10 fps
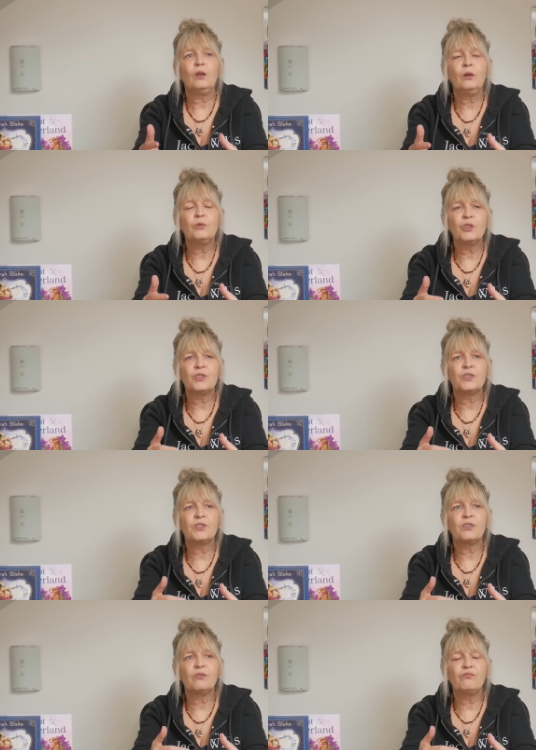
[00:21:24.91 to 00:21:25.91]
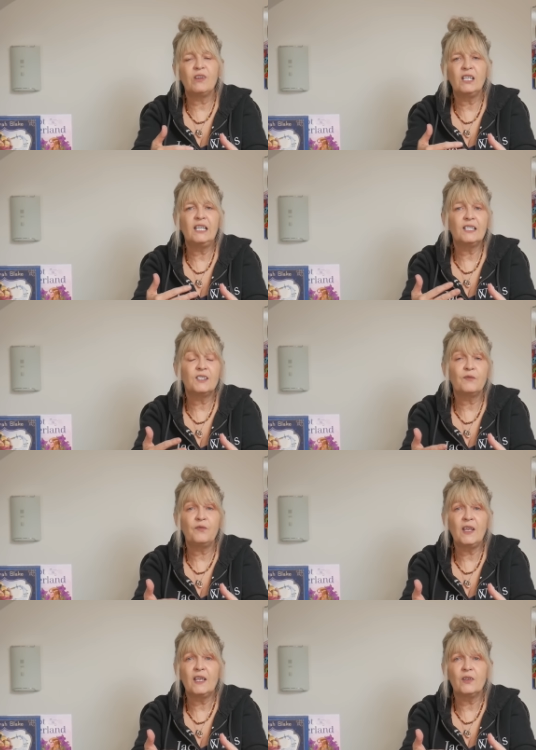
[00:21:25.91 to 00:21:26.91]
who just really
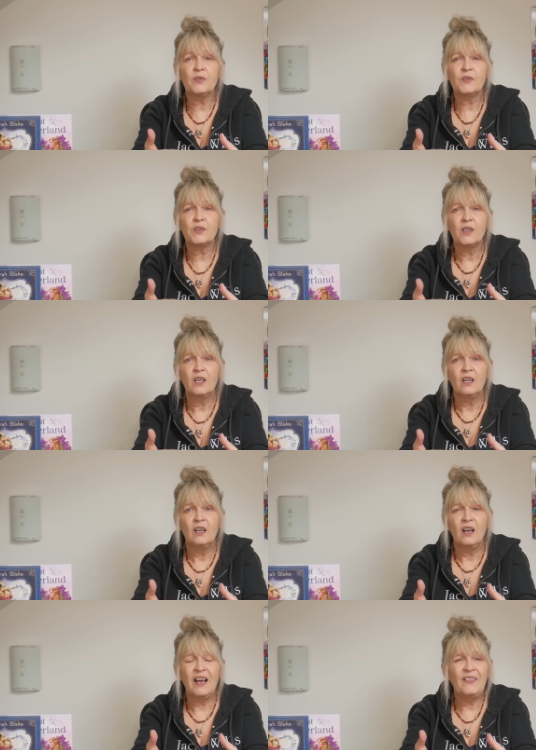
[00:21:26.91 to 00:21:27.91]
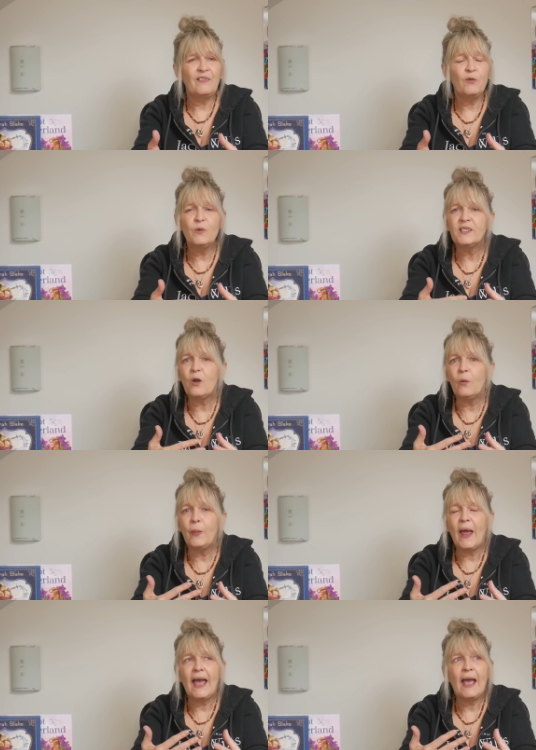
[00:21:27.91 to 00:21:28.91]
interferes, and they've always got
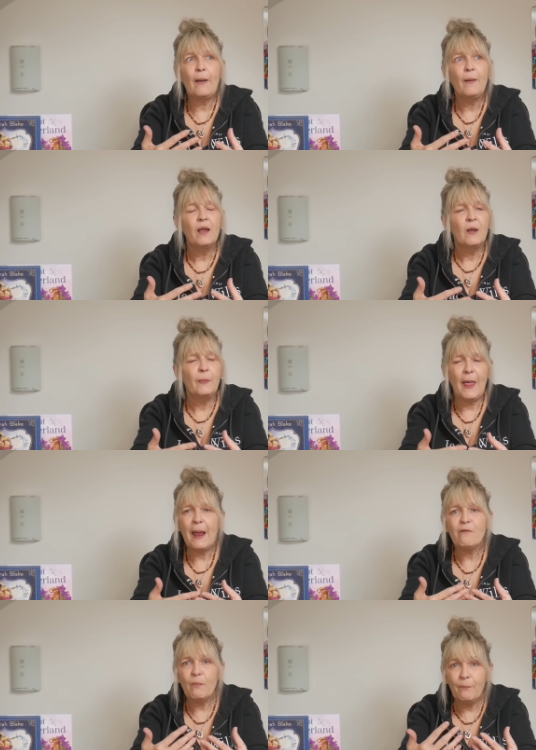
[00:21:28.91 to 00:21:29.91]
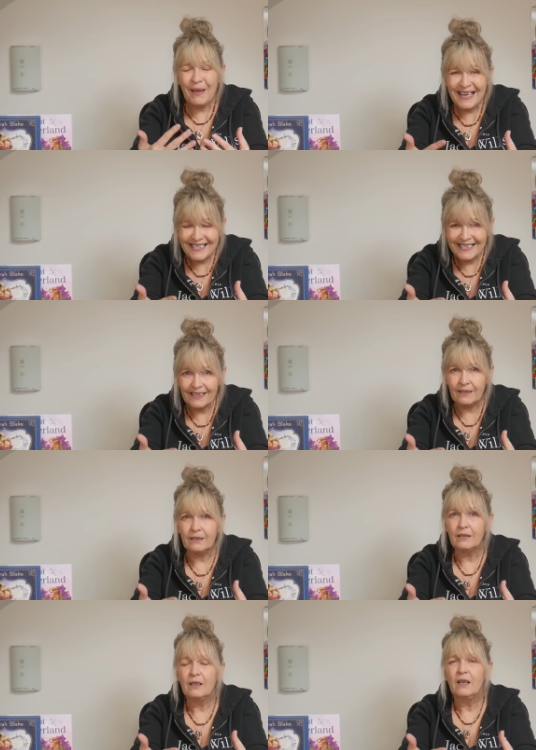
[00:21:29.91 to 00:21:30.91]
their, their opinion,